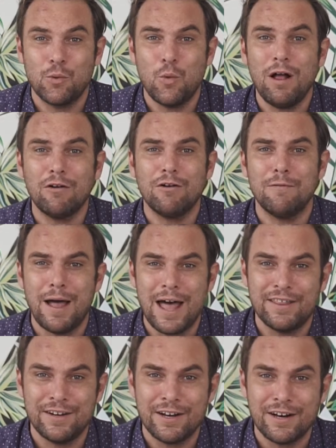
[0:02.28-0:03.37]
welcome
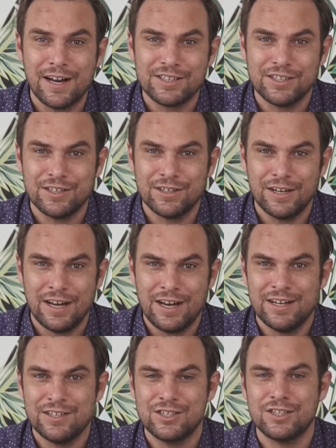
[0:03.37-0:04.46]
at another lesson
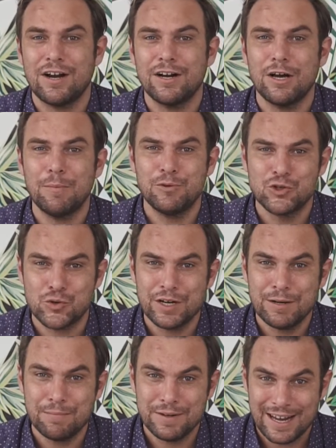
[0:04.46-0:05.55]
in Startup
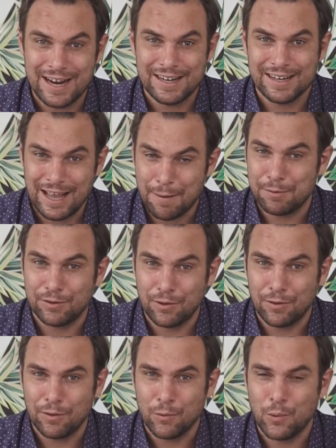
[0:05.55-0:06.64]
Dream Date
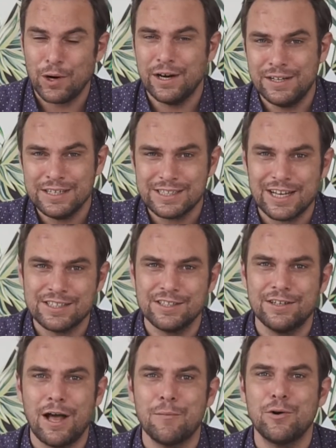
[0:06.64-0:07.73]
Capital, where in this
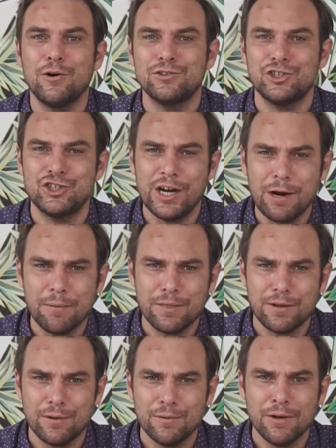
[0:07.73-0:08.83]
lesson I'm going to share with
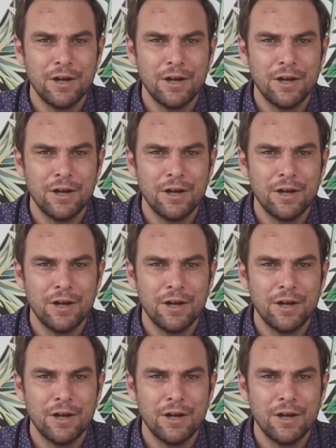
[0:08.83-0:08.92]
you